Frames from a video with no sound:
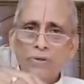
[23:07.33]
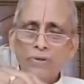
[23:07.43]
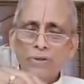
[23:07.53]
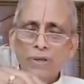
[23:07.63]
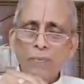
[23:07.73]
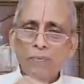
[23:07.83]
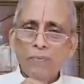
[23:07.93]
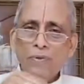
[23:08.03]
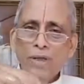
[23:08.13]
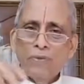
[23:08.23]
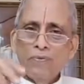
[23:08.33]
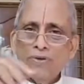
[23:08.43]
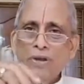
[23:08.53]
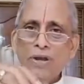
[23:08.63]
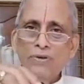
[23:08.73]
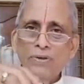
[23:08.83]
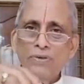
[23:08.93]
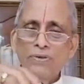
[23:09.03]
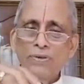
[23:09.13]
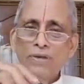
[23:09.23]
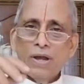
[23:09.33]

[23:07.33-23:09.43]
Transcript: some investigations